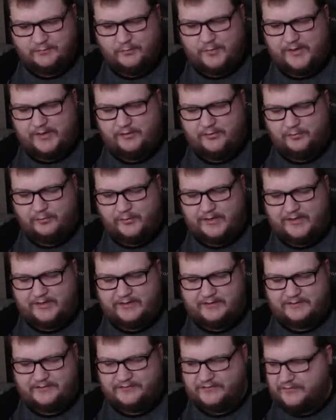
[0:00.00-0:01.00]
weird
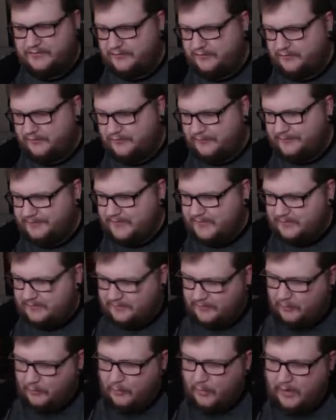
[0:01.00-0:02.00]
week in general. I don't
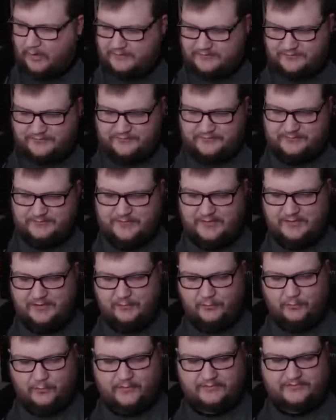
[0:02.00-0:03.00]
know what's
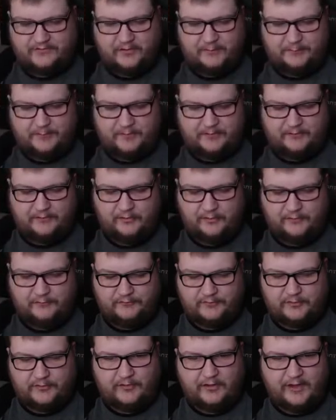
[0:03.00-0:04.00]
what's up. I don't know if
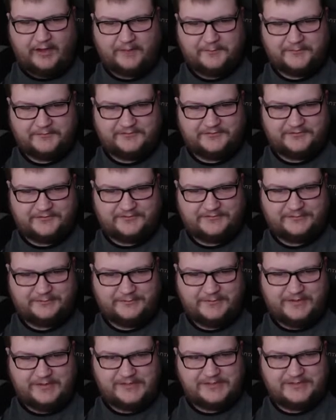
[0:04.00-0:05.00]
the climate just
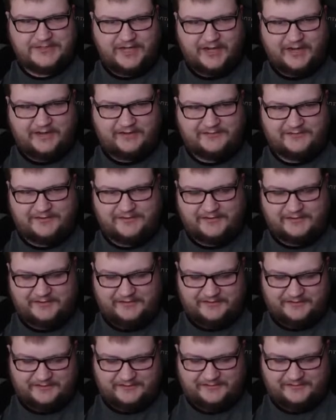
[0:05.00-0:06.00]

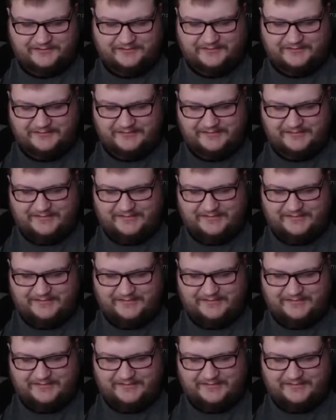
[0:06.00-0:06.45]
changing and